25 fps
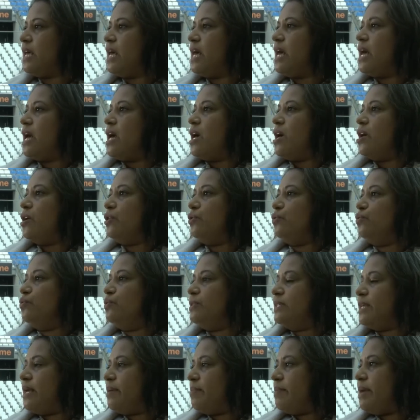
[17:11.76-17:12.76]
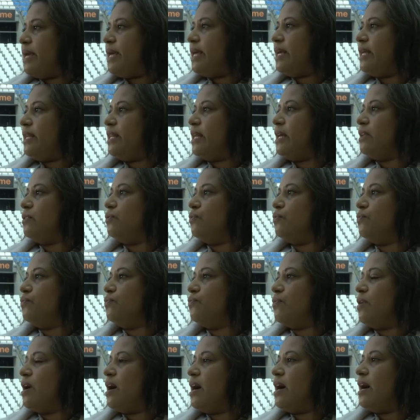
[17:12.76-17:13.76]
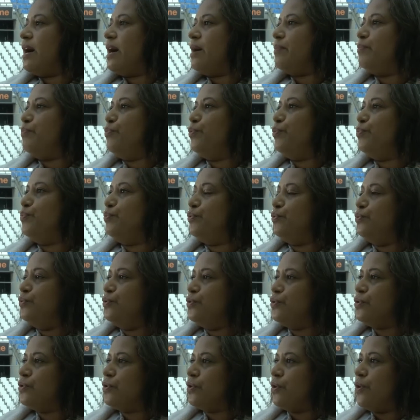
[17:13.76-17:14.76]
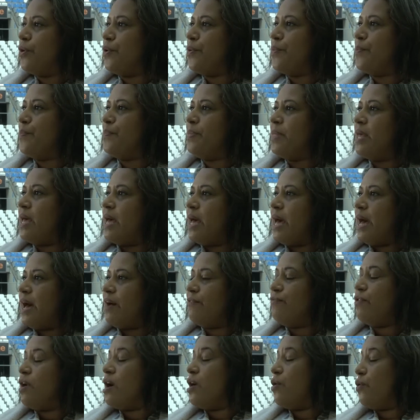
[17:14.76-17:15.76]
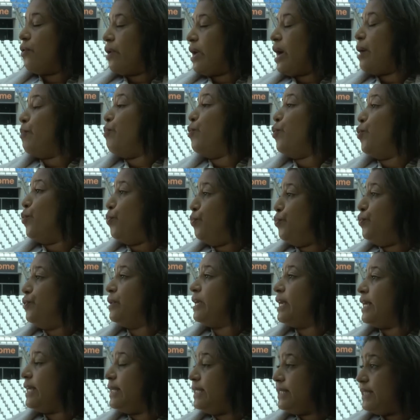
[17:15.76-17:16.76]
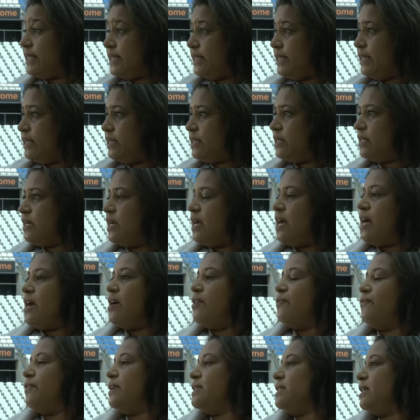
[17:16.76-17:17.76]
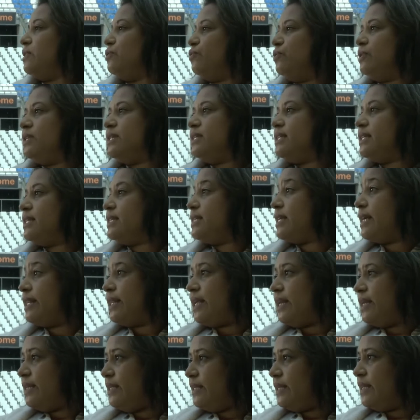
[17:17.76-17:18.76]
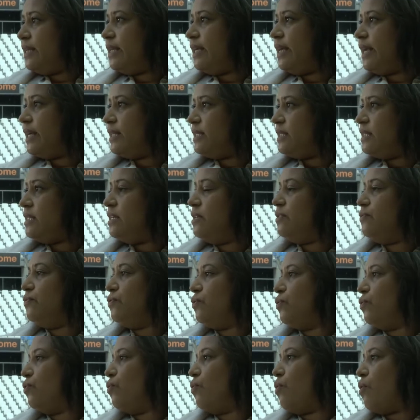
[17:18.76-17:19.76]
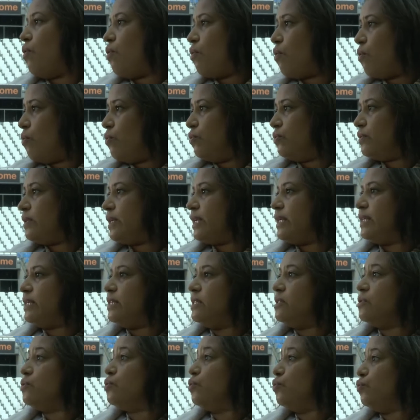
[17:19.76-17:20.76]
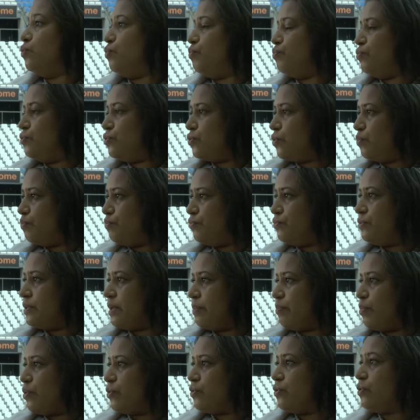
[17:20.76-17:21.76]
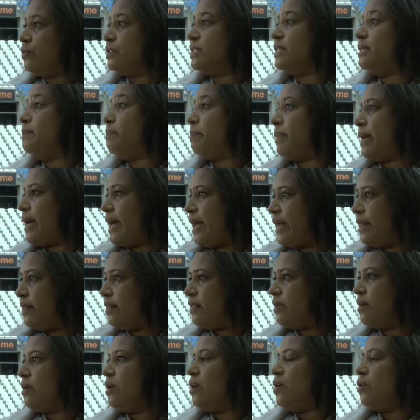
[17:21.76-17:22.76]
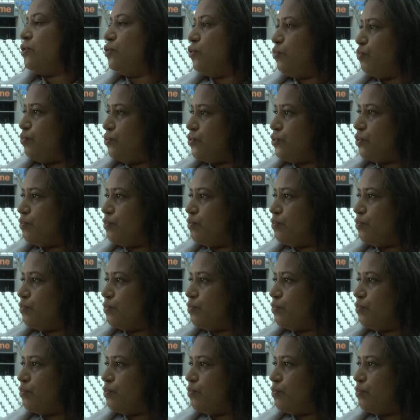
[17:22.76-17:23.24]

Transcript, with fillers: the activities that have been going out on the internet have been come under rather critical eye from many people because